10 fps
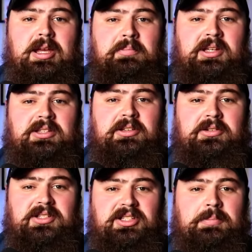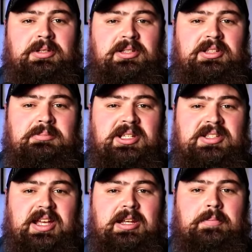because there is something to be
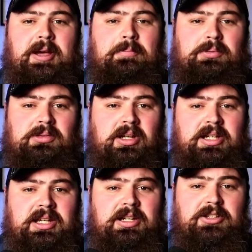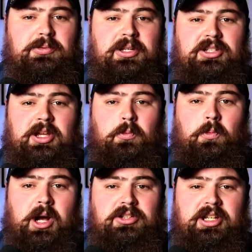said about plugging in a switch and
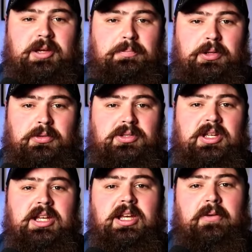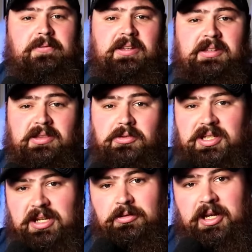watching it boot, feeling those Ethernet